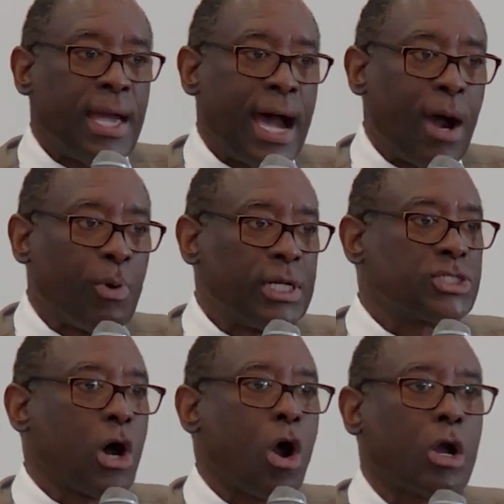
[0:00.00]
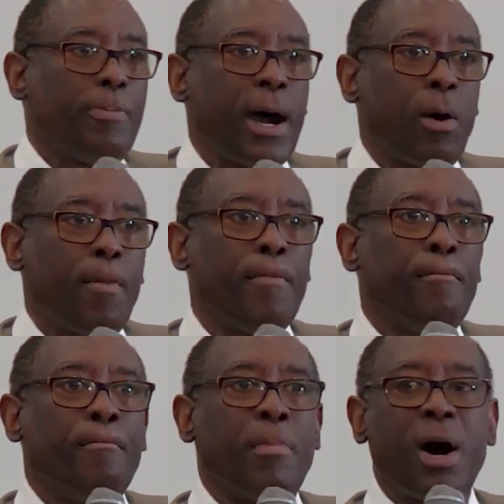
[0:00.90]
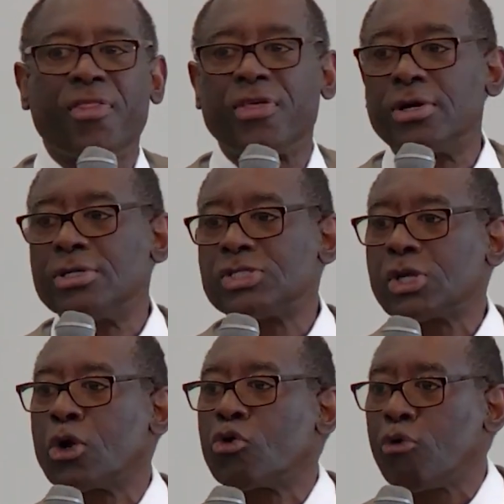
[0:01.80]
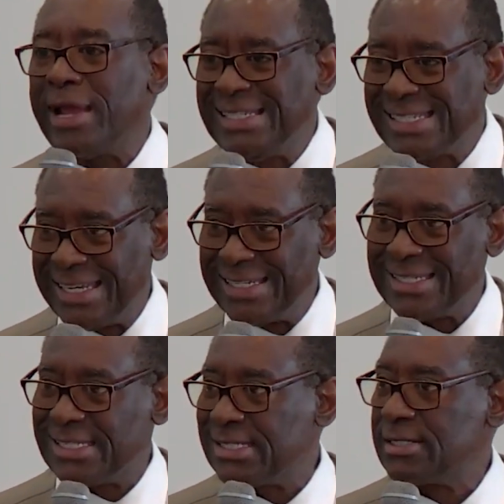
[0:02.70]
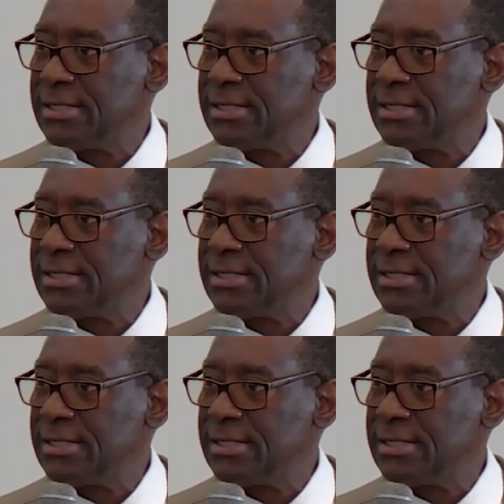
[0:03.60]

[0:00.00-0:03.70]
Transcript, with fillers: I want to talk about mother's graces.